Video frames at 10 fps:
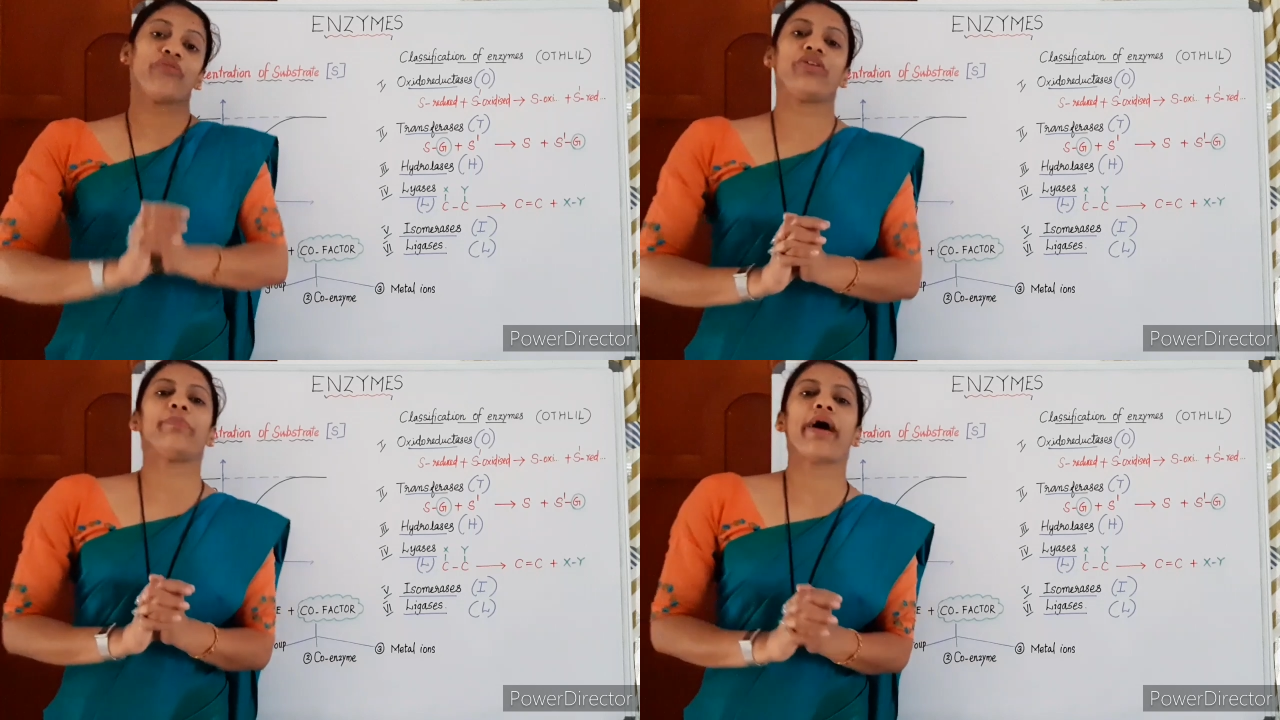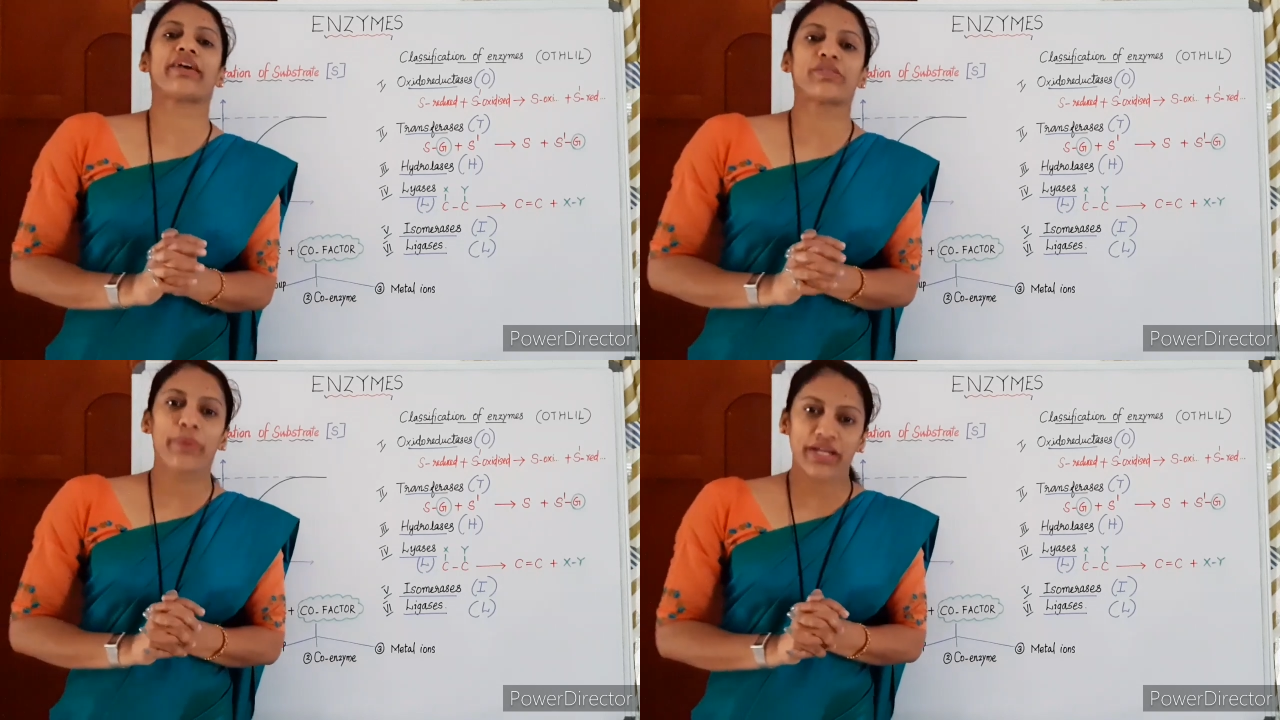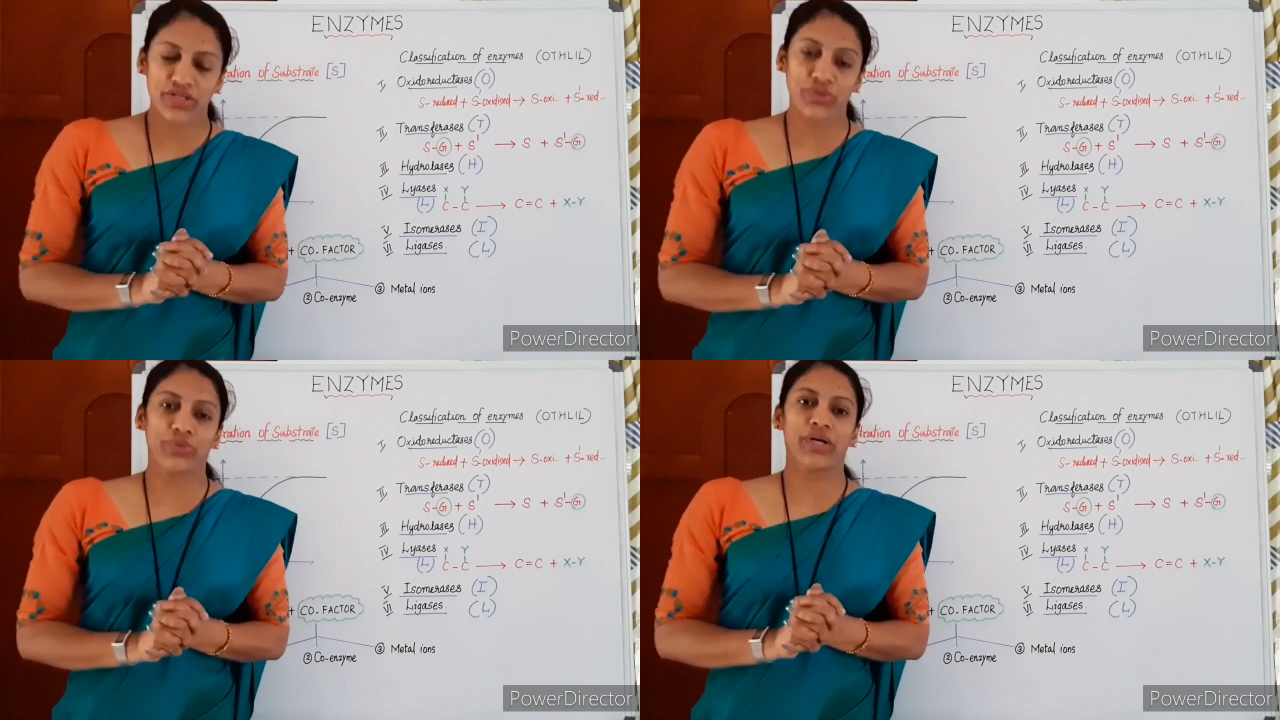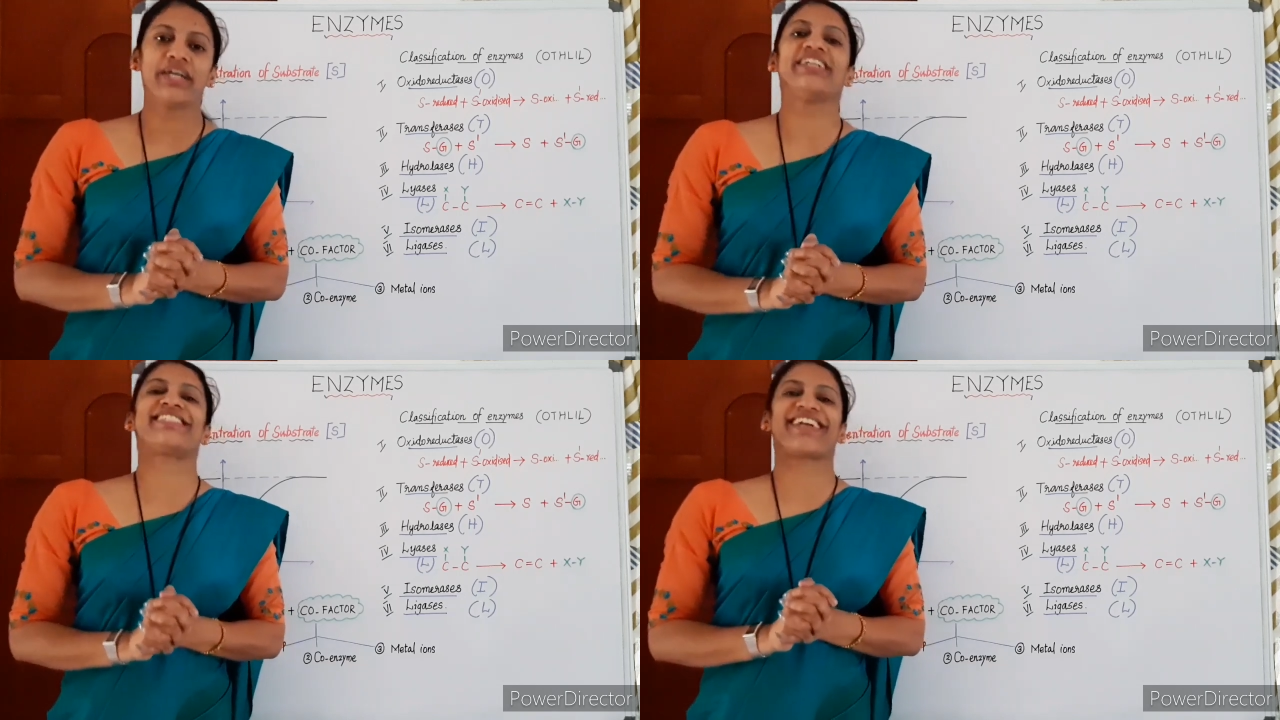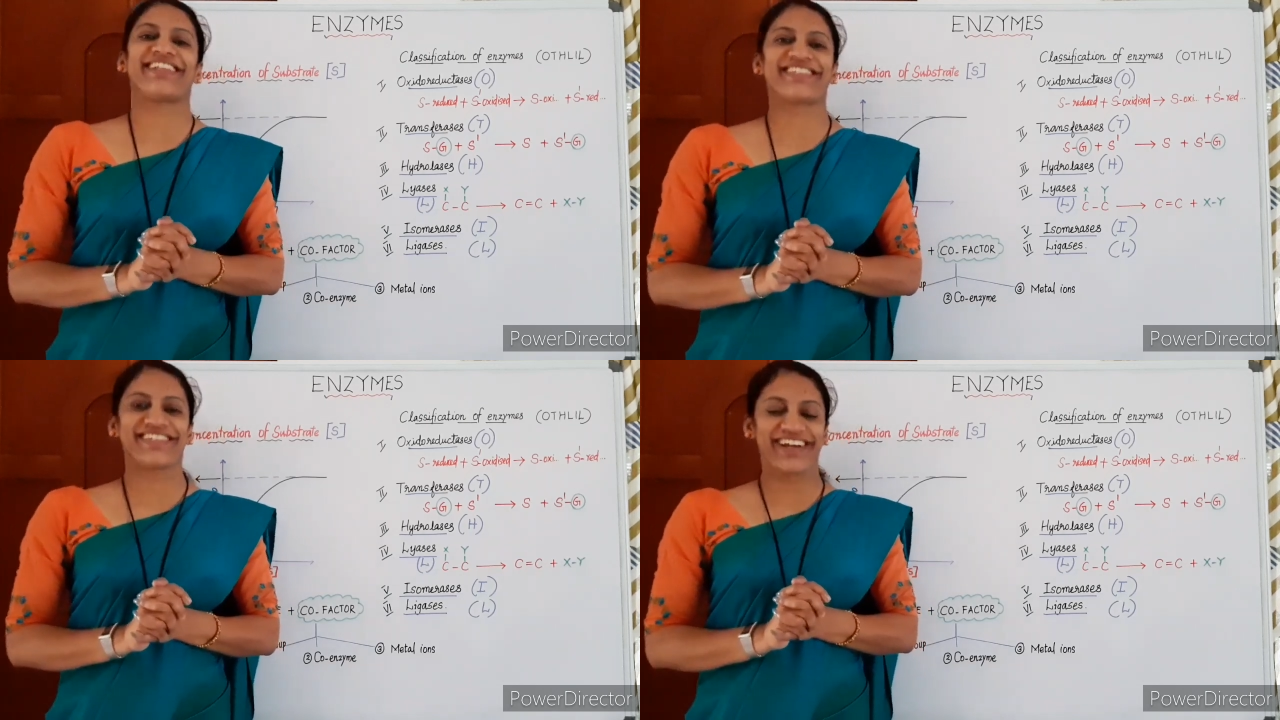Vmax by 2 is
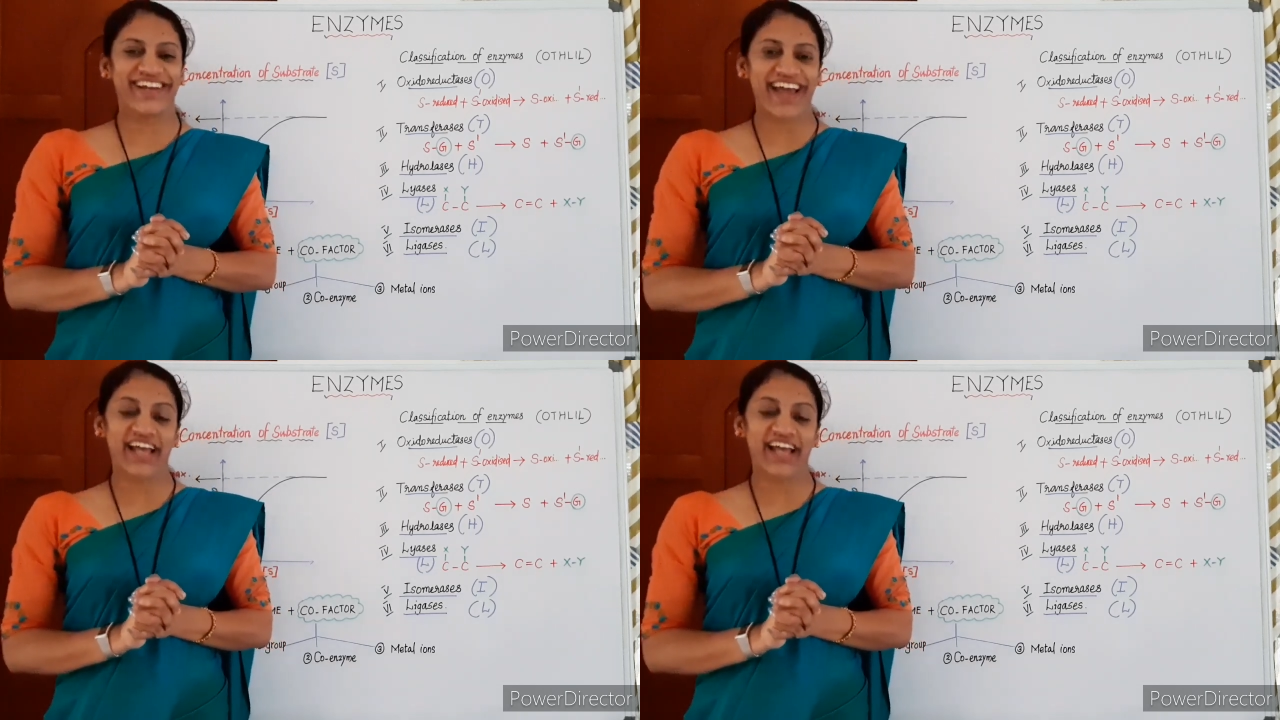considered